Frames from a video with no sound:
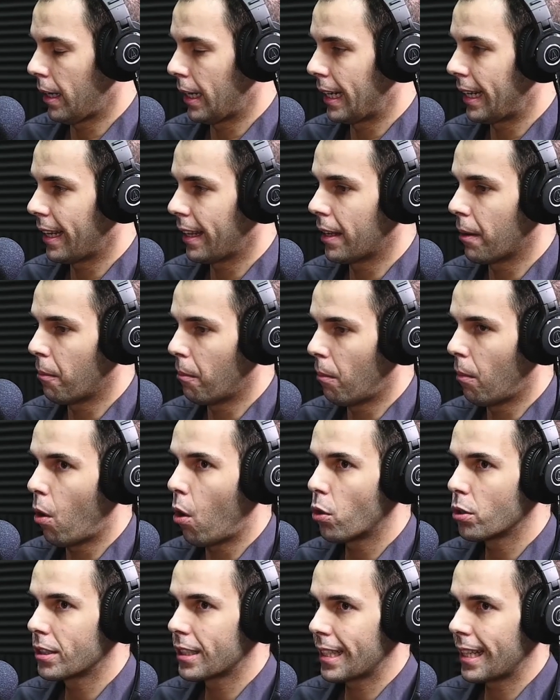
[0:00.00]
the
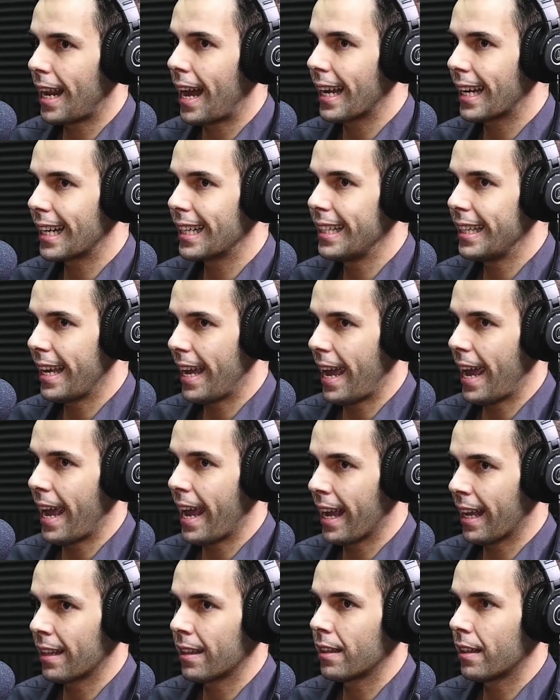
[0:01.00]
most likely
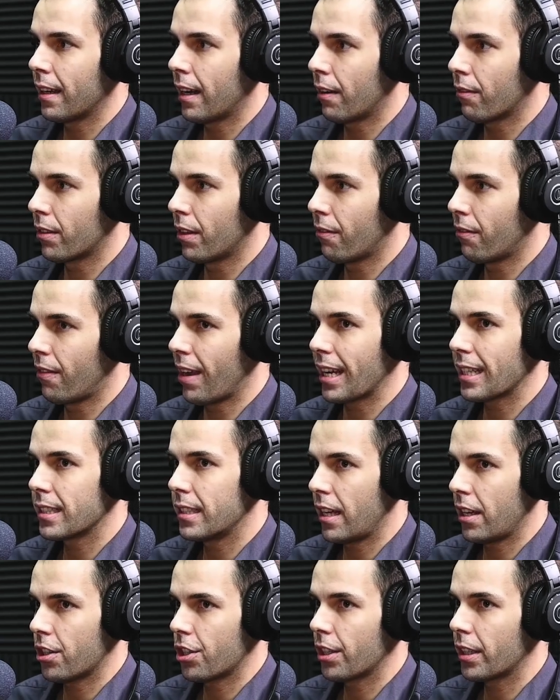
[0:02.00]
end of the
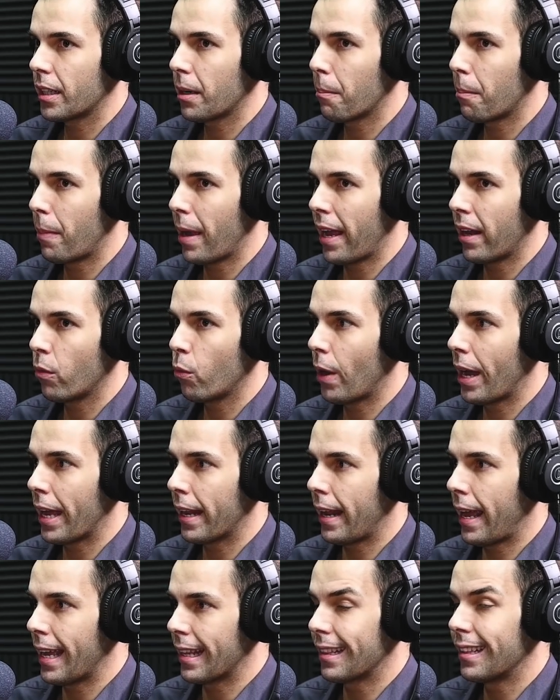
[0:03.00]
vaccination campaign
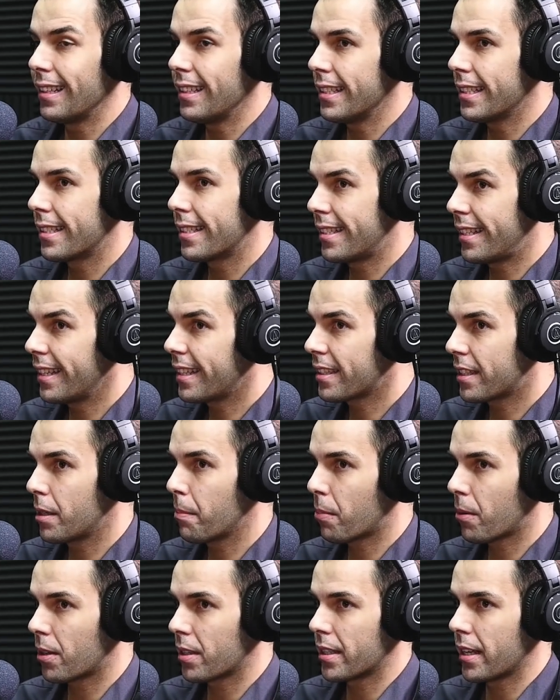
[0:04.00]
when at least
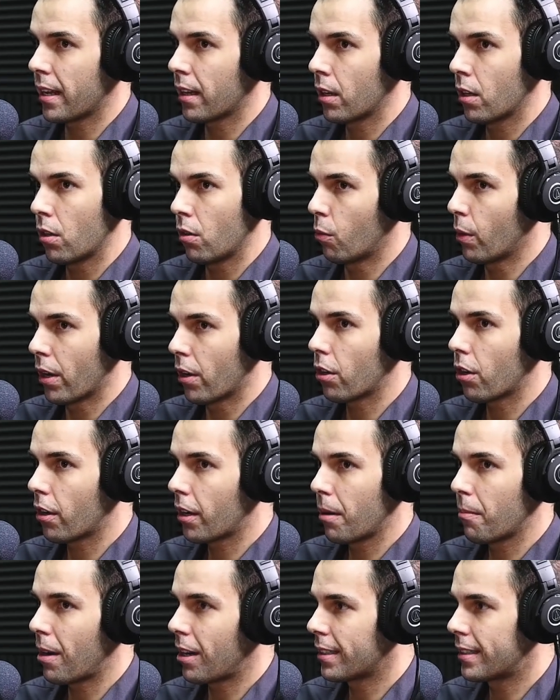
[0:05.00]
60%, we're not
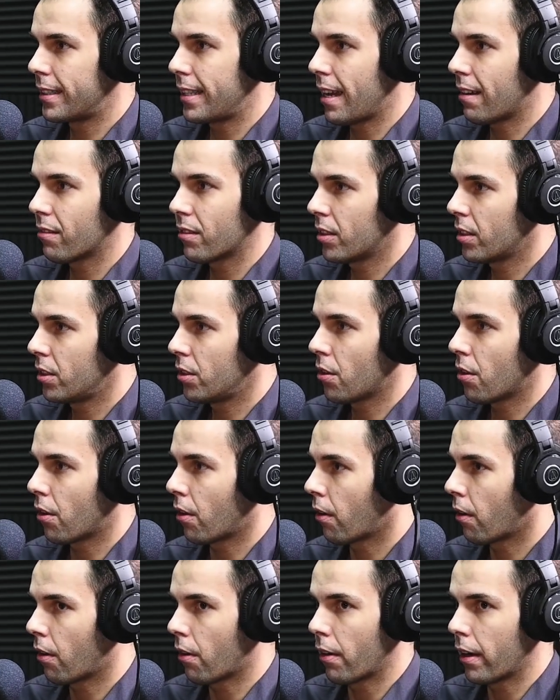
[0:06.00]
talking about 70
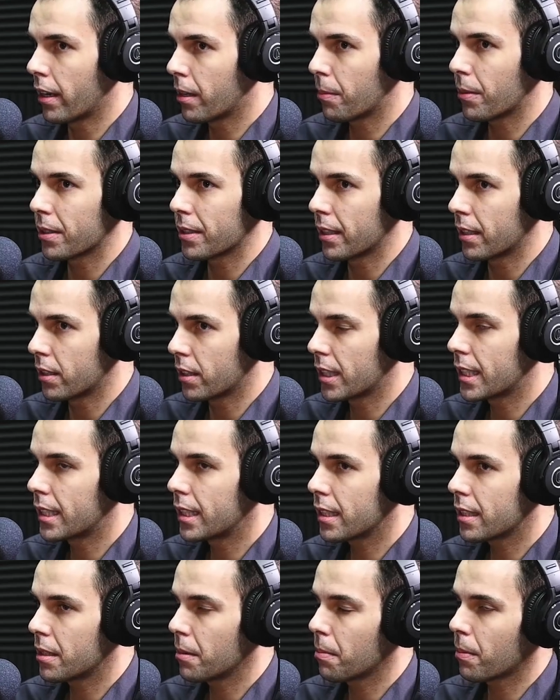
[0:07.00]
or 80%,
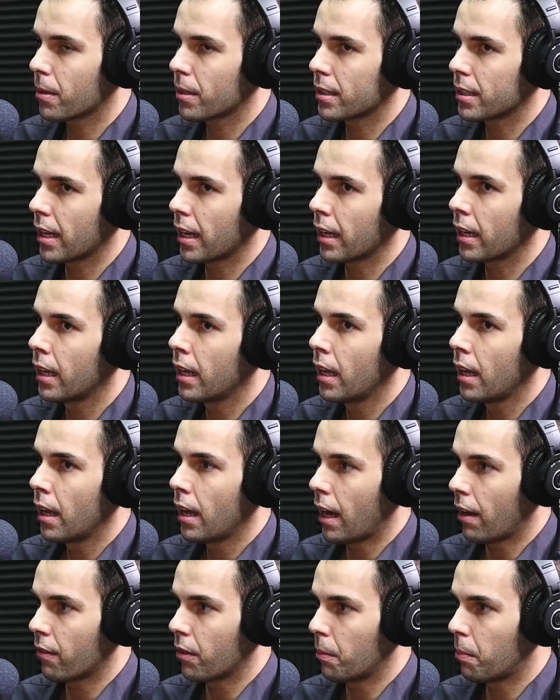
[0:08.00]
just 60%
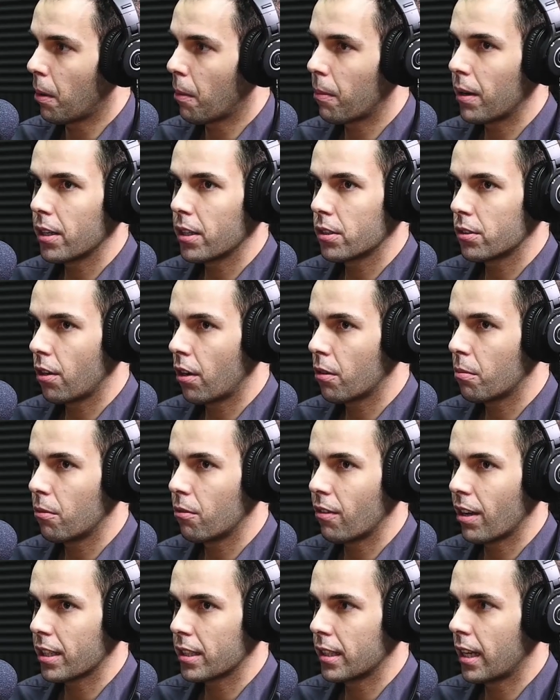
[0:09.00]
of the population is going to
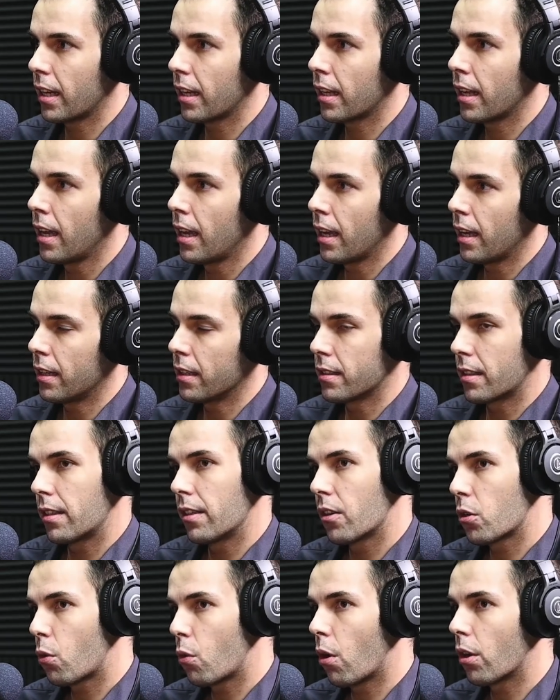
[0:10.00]
be vaccinated, is
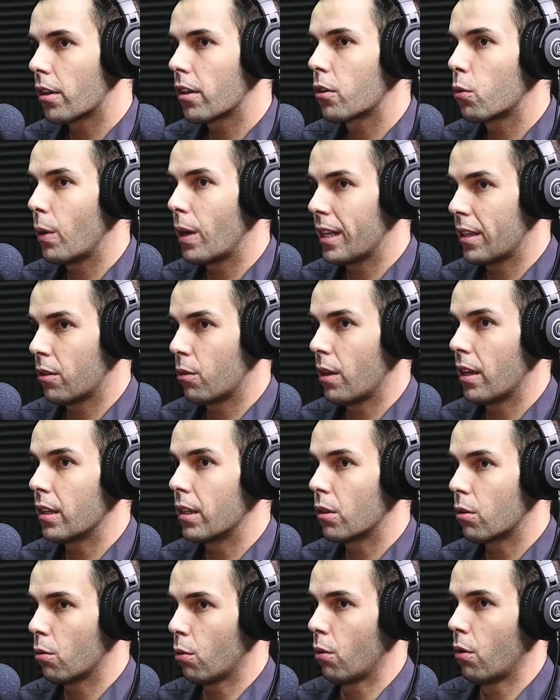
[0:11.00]
third quarter
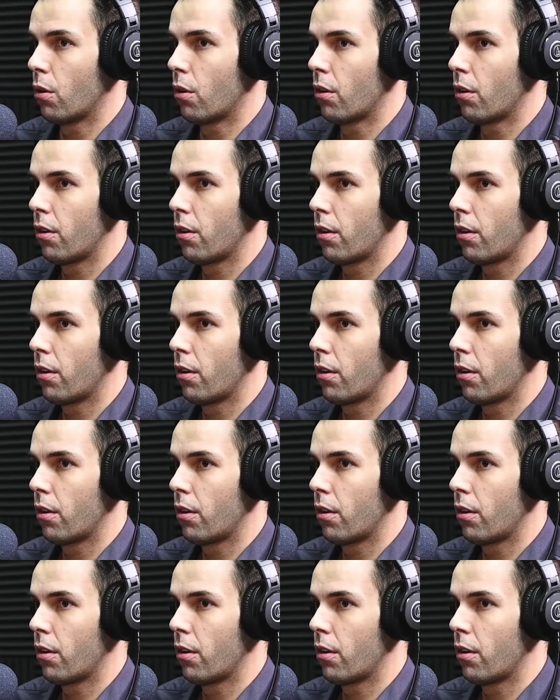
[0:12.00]
2022.